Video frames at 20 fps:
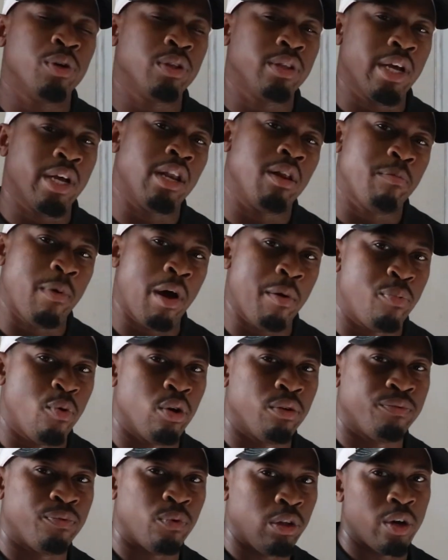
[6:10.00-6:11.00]
put that in my
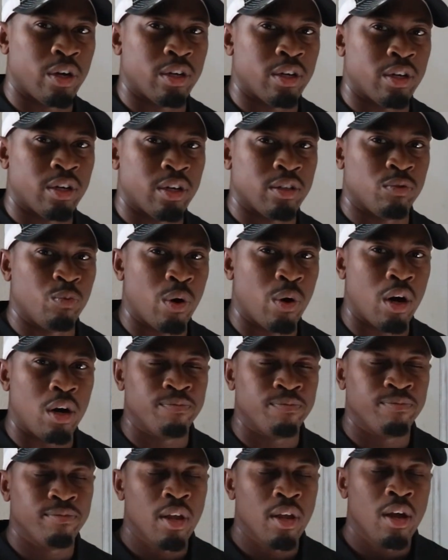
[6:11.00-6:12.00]
portfolio as
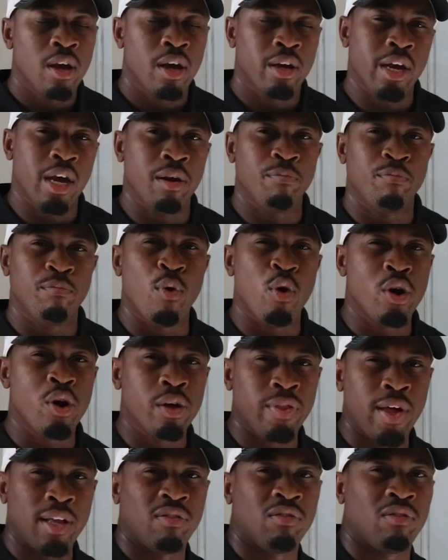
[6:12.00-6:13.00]
well. Again,
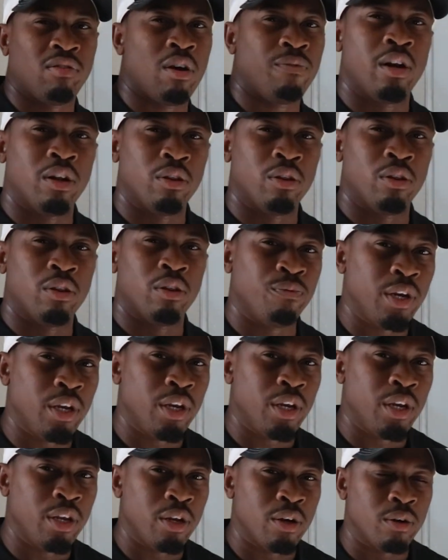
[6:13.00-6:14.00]
more on that stuff in
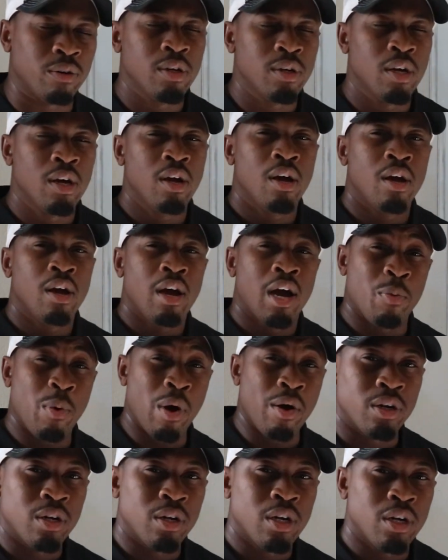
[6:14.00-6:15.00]
another video.
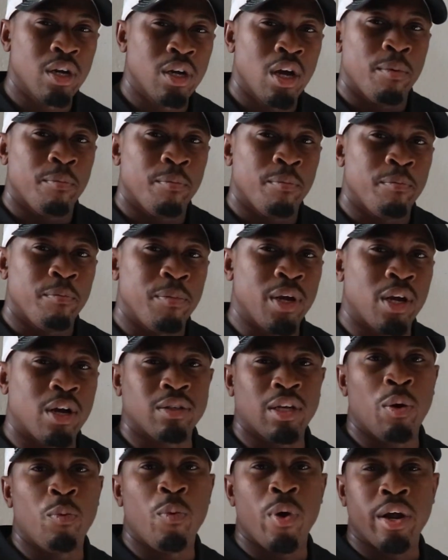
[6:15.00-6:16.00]
However,
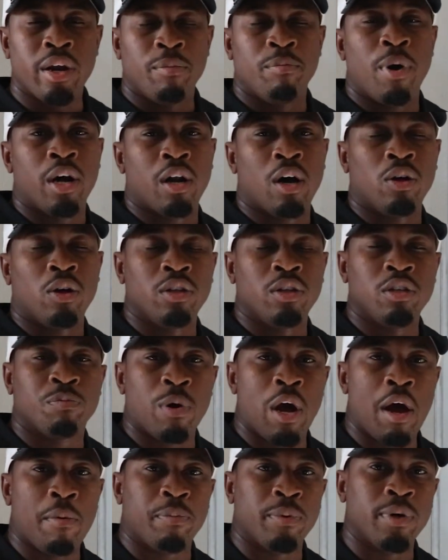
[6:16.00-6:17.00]
because I went and bought all
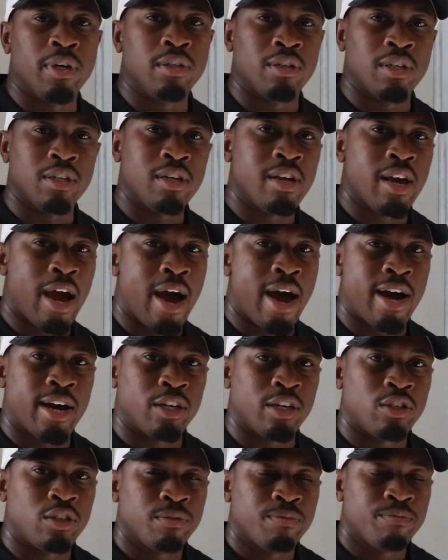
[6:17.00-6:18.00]
these properties in
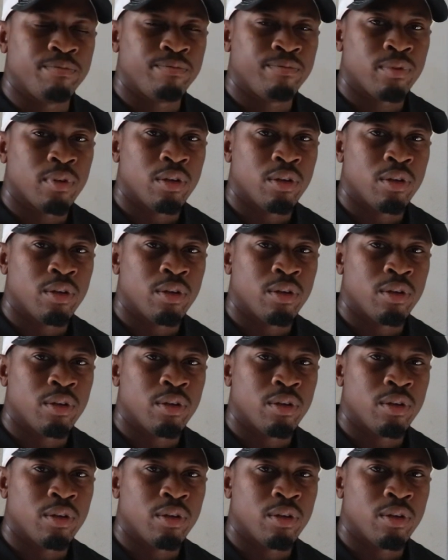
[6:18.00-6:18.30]
cash,